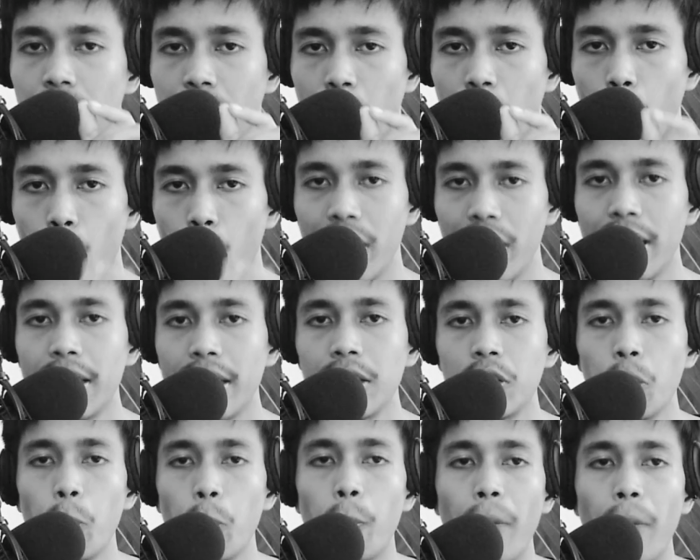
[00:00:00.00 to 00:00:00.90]
willing
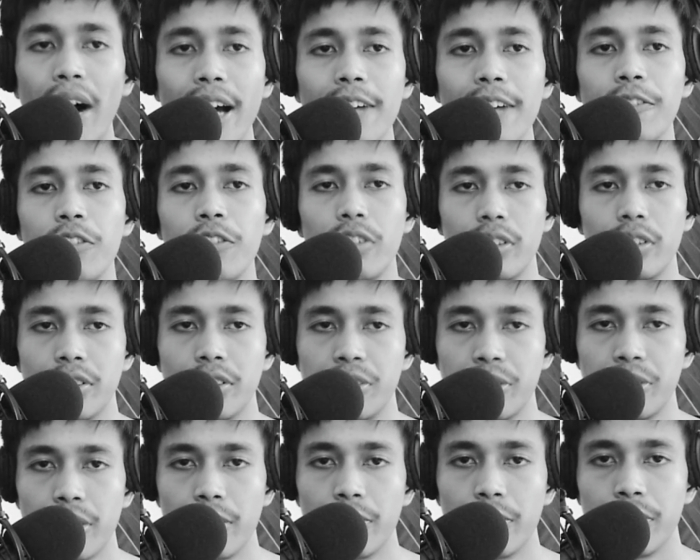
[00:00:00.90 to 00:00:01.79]
to buy for that
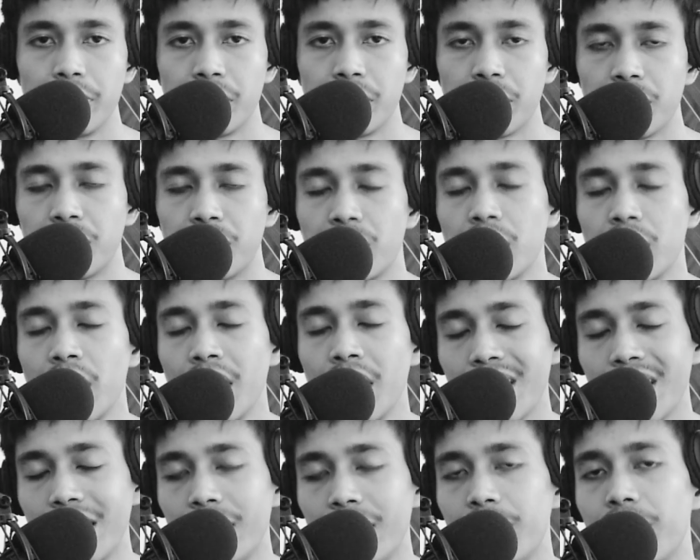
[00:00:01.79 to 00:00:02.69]
services
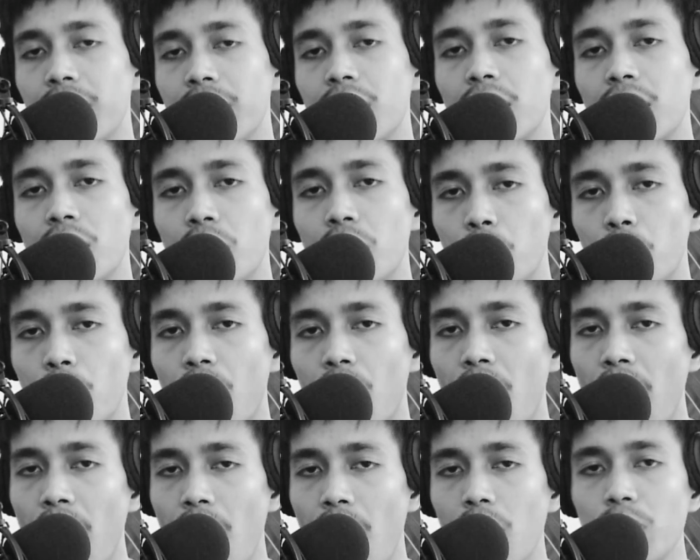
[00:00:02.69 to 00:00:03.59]
even though
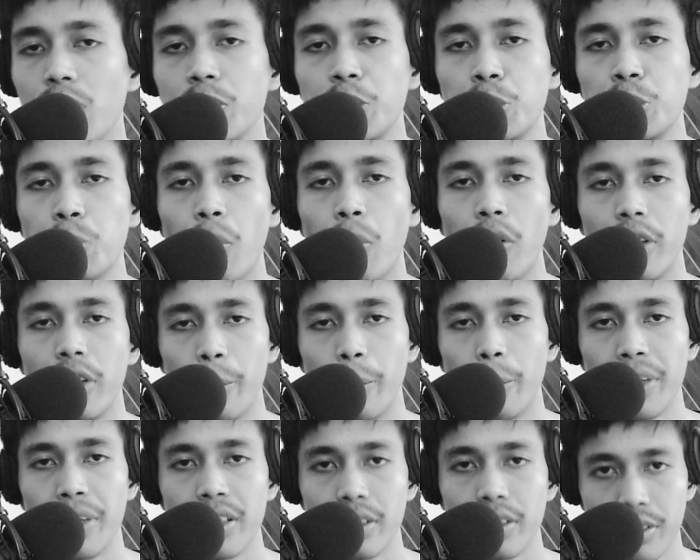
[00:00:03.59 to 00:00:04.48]
how small the
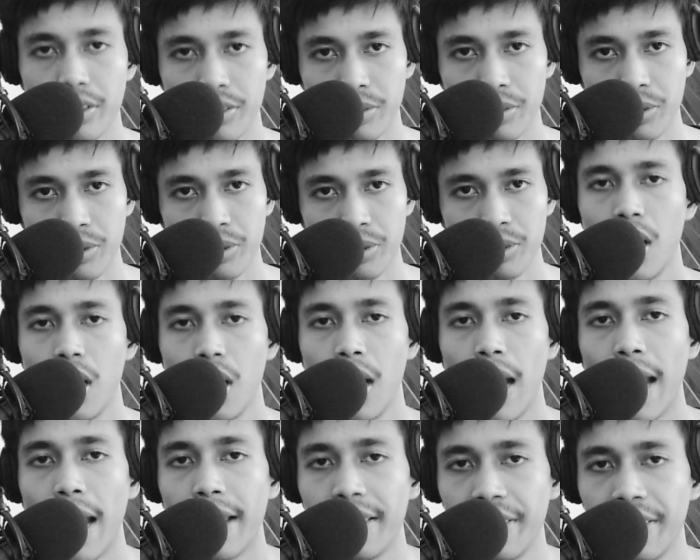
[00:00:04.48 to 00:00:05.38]
pain is.
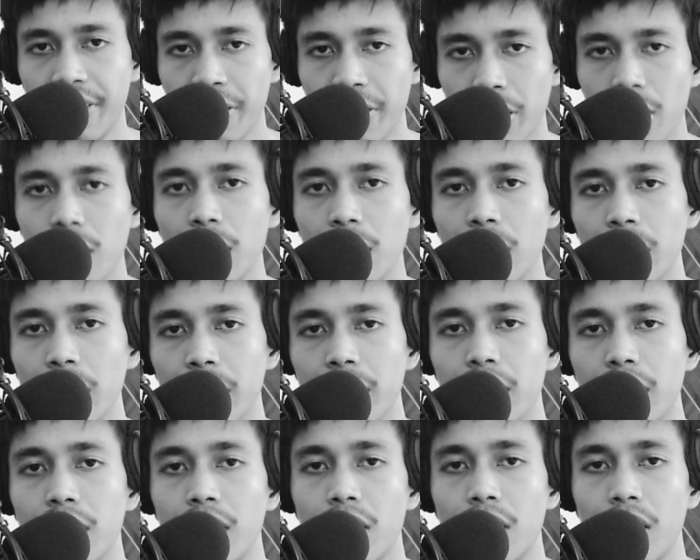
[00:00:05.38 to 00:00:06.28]
And
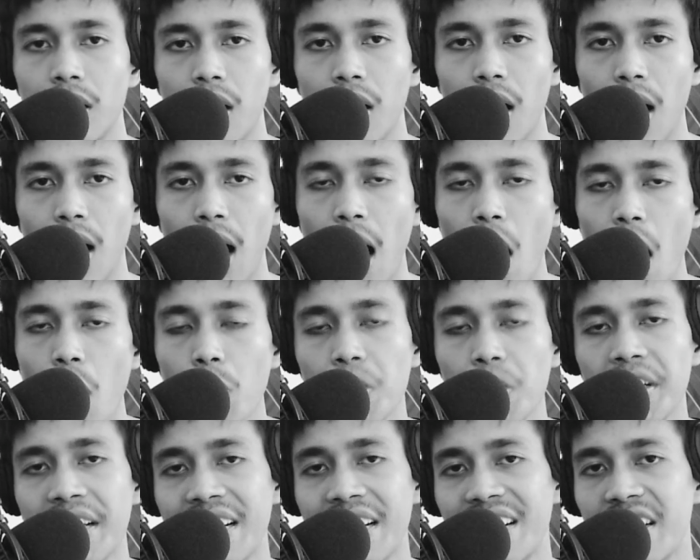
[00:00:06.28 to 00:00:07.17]
thirdly, how
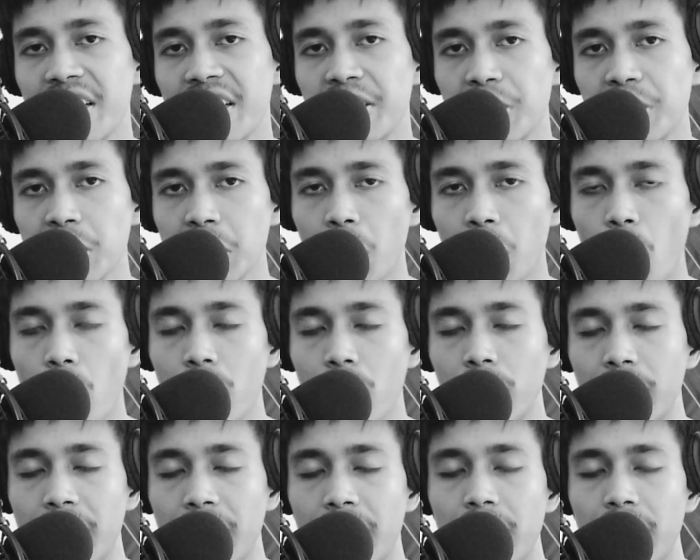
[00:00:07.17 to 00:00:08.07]
increasing or
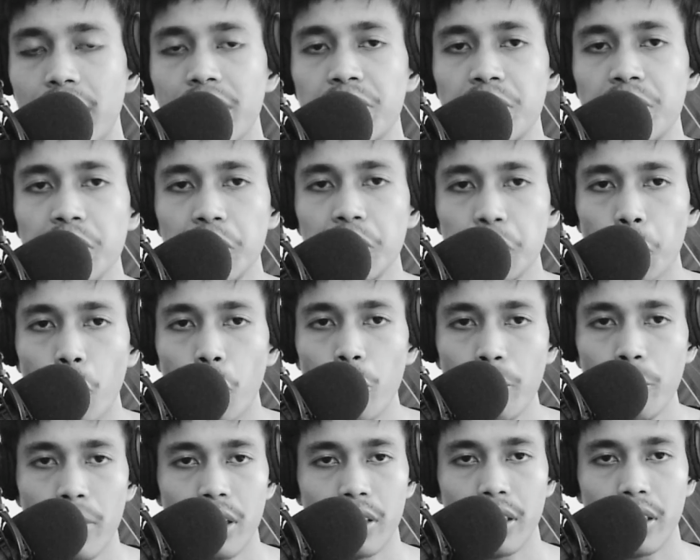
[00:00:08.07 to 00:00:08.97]
decreasing your
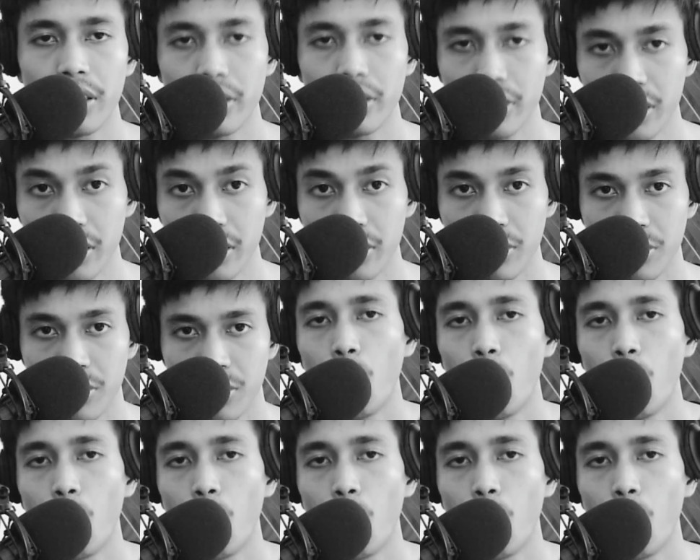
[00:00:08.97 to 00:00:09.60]
market is